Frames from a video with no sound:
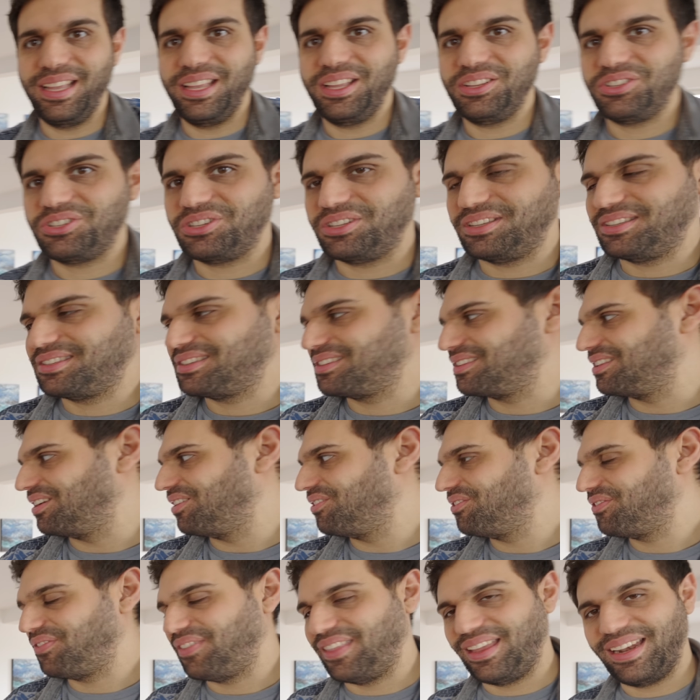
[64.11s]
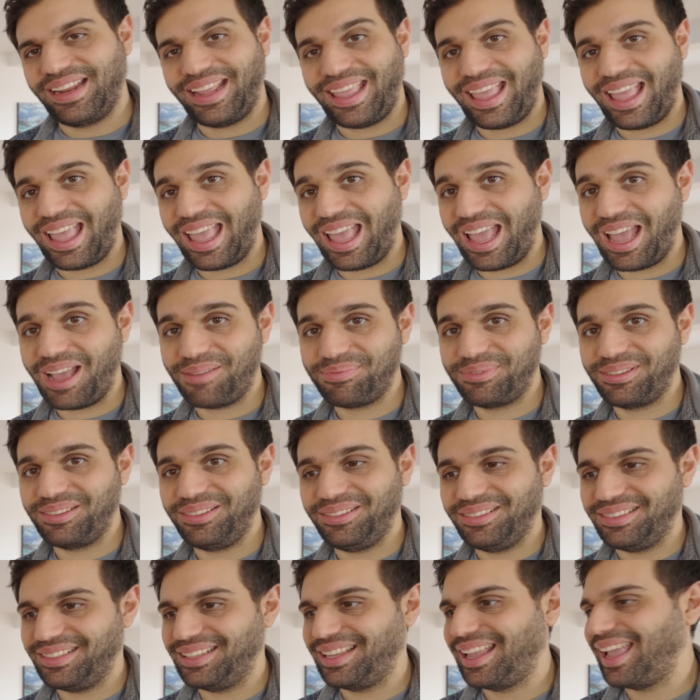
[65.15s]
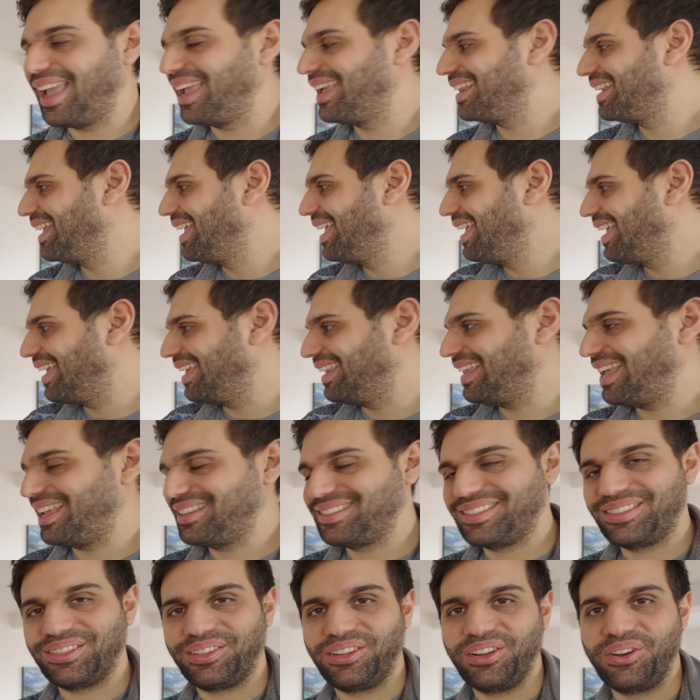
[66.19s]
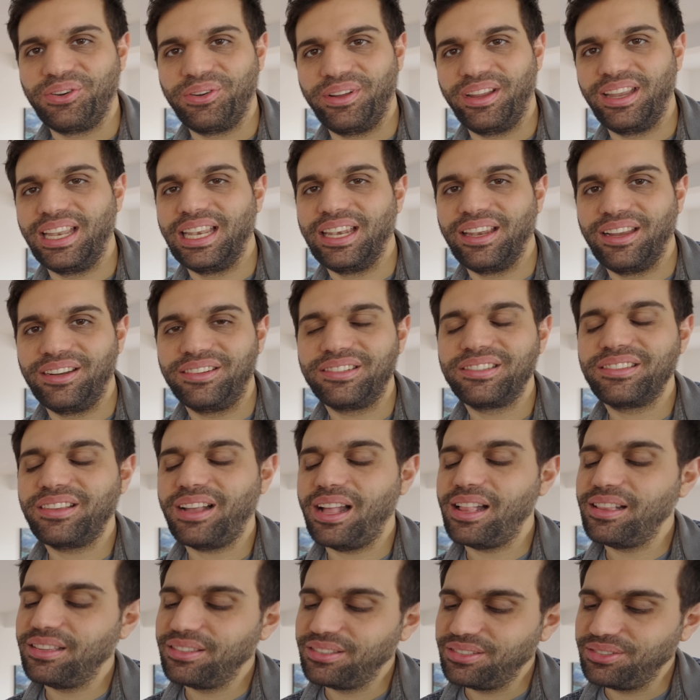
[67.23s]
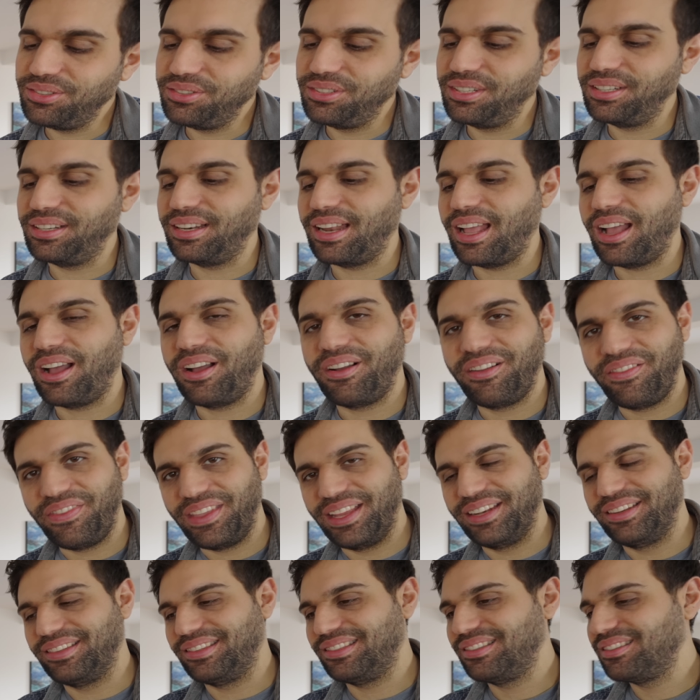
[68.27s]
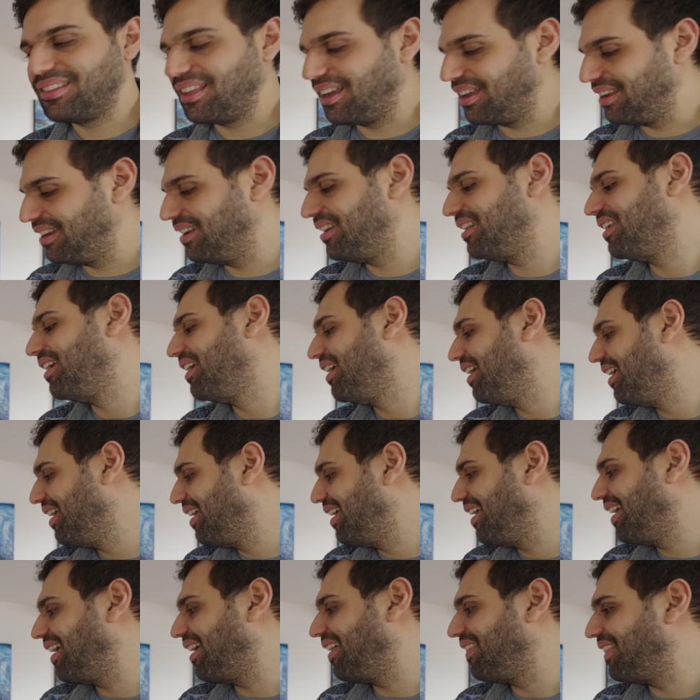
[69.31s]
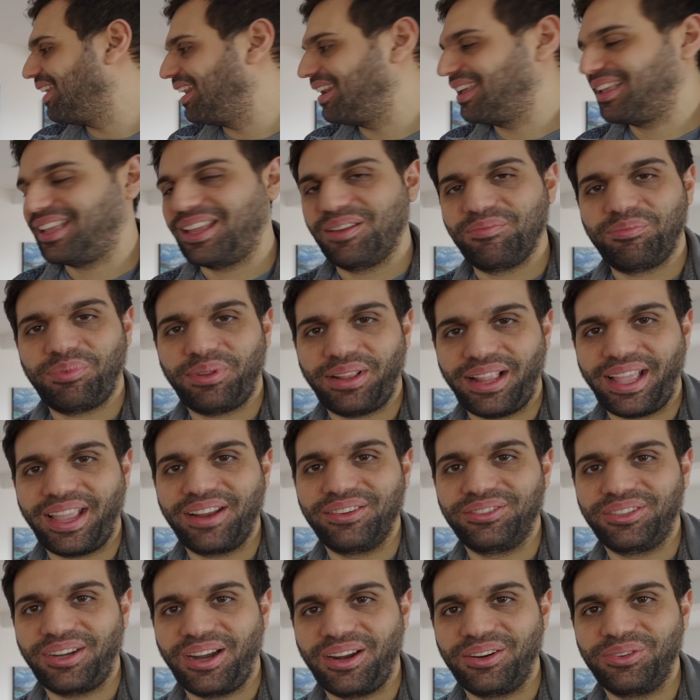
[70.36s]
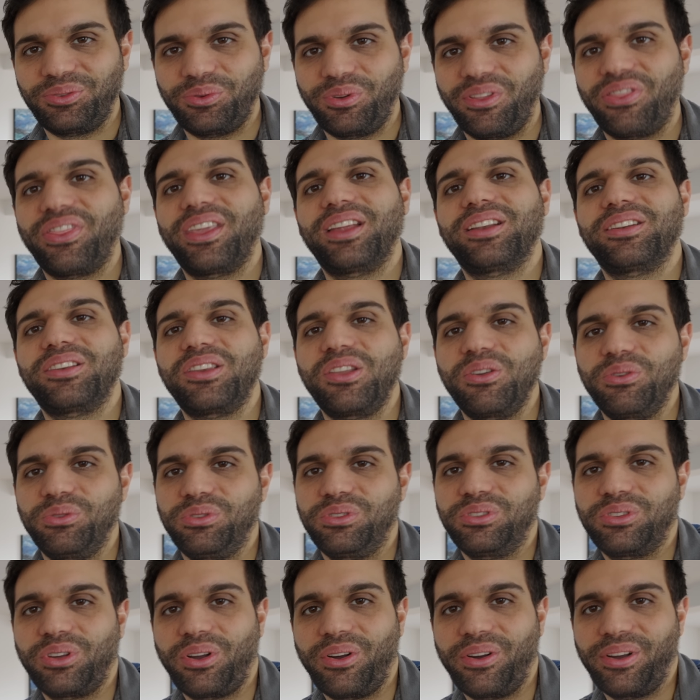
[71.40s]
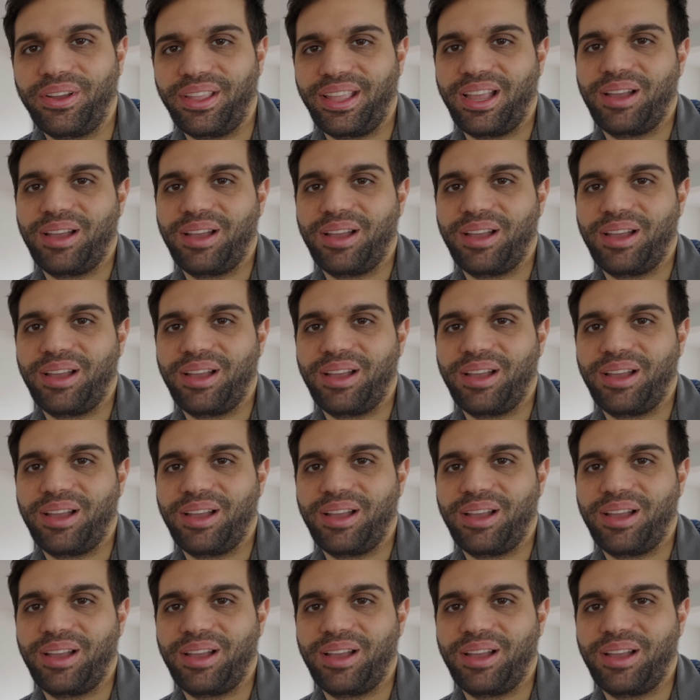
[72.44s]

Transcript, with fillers: itchy stuff that I absolutely hate has to go in there. So I'll do it now, then it's done, and then I can play around with that new toy